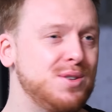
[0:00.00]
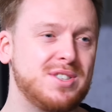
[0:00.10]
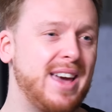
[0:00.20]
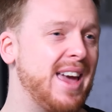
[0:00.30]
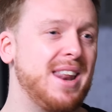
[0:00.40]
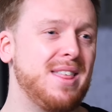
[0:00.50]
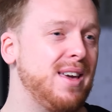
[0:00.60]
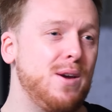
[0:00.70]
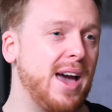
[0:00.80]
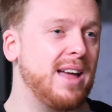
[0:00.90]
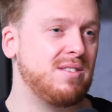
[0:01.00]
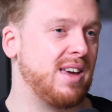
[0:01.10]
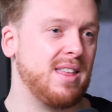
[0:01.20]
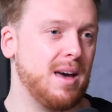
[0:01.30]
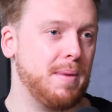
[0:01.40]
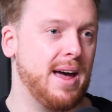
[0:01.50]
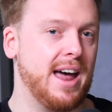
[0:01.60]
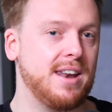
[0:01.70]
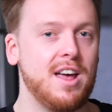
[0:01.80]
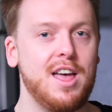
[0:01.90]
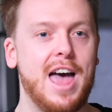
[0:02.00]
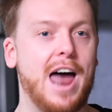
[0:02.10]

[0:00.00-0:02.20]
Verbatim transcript: you say anything you can to get the upper hand. Mm.